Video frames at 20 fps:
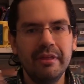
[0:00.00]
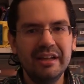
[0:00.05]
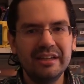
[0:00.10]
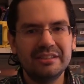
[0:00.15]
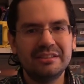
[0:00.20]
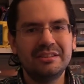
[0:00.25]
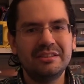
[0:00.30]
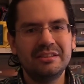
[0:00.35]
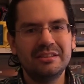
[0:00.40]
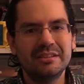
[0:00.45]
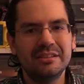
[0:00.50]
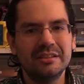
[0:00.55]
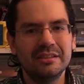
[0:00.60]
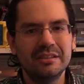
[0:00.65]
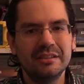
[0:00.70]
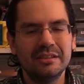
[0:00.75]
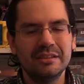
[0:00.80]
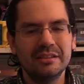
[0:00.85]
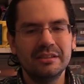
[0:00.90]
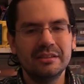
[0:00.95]
this
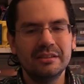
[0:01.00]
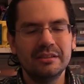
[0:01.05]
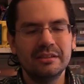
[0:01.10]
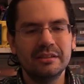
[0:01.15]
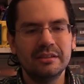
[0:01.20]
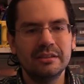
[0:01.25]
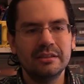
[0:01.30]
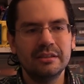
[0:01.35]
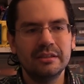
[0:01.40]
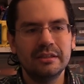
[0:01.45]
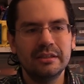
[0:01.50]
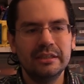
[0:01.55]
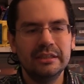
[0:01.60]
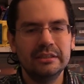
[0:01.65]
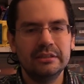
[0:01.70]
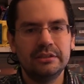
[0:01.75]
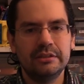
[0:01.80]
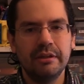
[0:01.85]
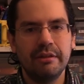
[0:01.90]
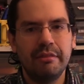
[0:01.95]

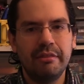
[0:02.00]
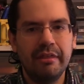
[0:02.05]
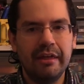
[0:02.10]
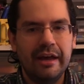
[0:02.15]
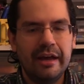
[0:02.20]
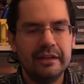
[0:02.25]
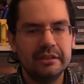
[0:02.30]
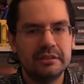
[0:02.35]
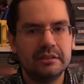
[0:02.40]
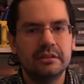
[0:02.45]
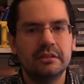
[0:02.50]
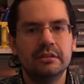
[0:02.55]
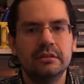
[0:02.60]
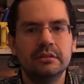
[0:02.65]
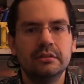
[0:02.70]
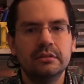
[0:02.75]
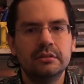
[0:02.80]
is to that,